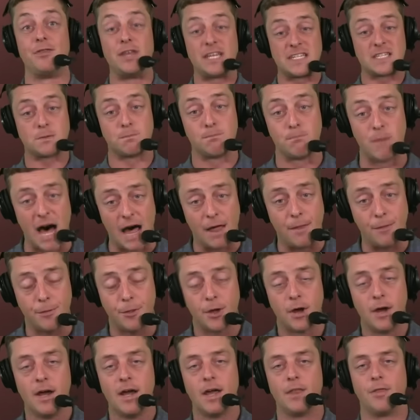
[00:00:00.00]
This month,
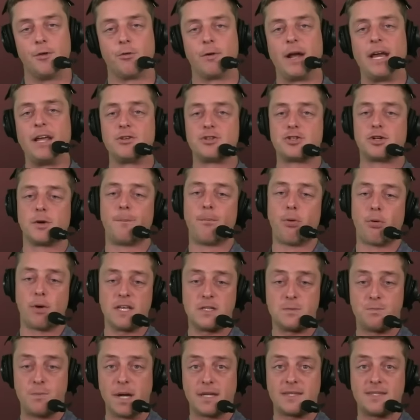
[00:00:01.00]
the Raiders Report
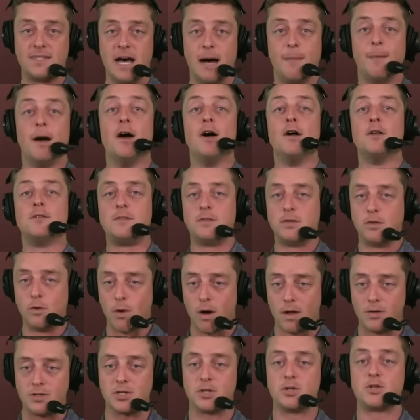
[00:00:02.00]
has picked up two
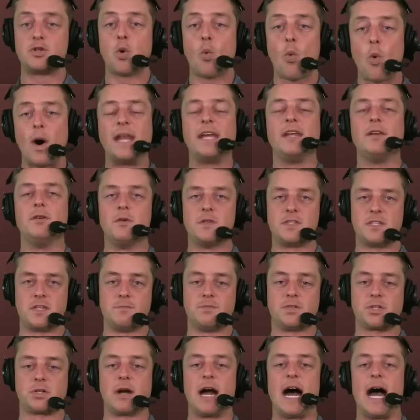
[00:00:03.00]
hundred twenty new
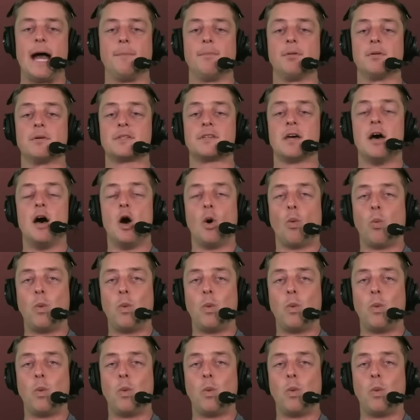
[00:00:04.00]
subscribers.